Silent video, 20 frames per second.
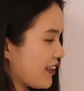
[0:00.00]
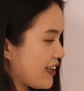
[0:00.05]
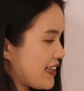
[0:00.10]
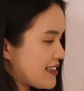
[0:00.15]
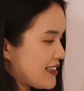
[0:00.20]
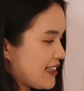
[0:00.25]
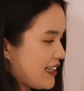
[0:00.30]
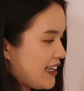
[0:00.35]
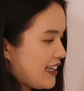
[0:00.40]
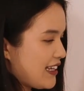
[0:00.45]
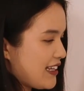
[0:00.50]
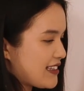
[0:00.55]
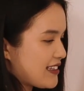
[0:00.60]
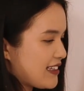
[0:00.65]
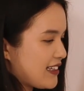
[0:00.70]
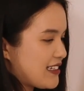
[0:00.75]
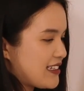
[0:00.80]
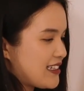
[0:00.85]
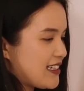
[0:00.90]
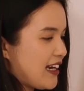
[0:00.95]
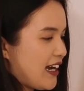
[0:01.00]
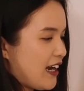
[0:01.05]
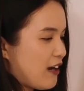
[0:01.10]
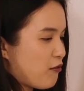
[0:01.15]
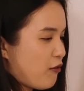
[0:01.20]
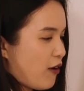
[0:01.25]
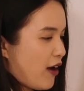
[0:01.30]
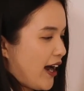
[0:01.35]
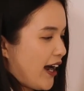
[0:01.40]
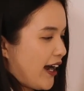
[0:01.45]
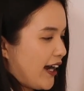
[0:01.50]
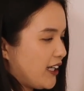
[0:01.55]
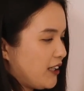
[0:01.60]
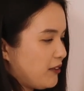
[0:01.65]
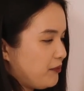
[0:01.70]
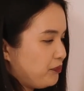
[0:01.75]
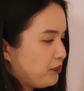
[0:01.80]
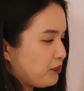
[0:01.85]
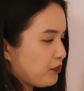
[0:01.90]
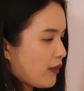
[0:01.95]
this is a
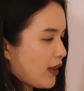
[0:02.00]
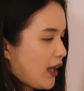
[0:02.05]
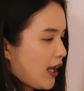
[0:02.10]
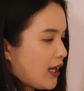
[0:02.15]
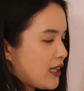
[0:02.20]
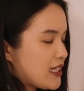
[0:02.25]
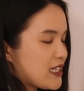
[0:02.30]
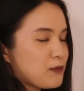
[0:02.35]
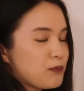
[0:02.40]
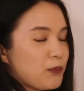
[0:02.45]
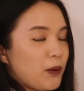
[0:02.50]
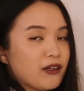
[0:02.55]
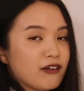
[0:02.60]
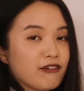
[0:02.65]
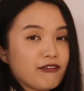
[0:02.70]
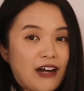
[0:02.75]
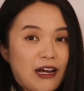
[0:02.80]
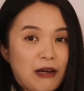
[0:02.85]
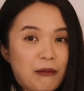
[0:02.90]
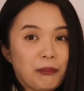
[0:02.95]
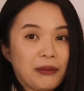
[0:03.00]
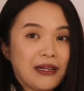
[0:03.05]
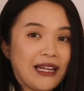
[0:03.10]
DIY Spotify